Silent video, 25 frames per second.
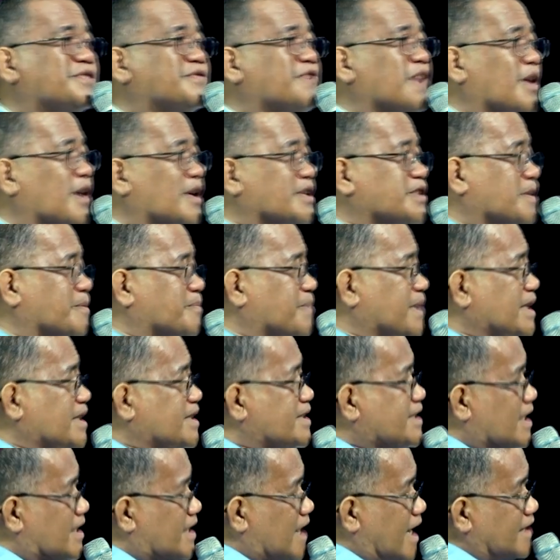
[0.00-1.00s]
philosophy
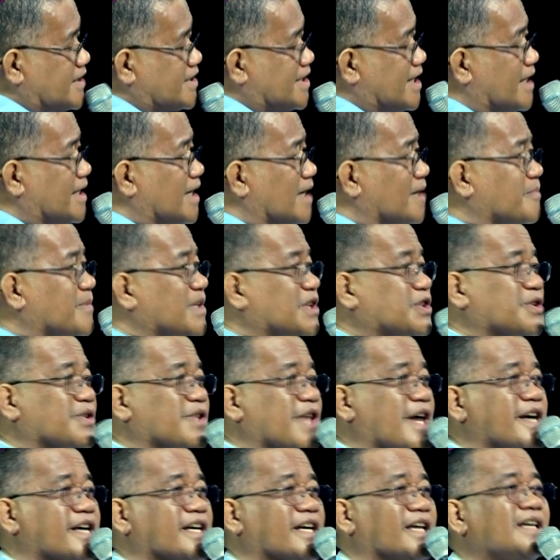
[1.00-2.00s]
sa Christ the King
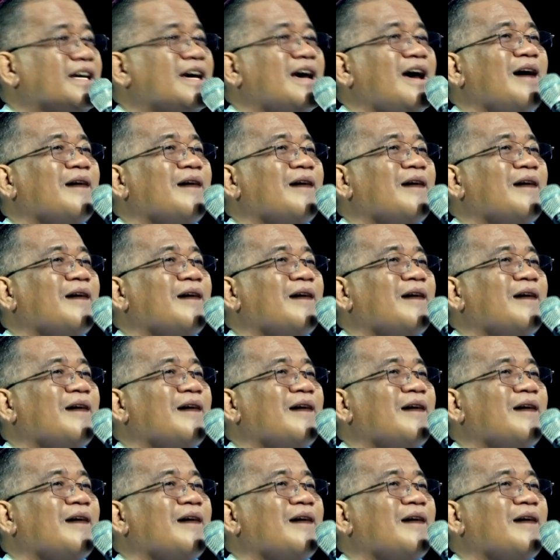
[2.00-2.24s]
missionary,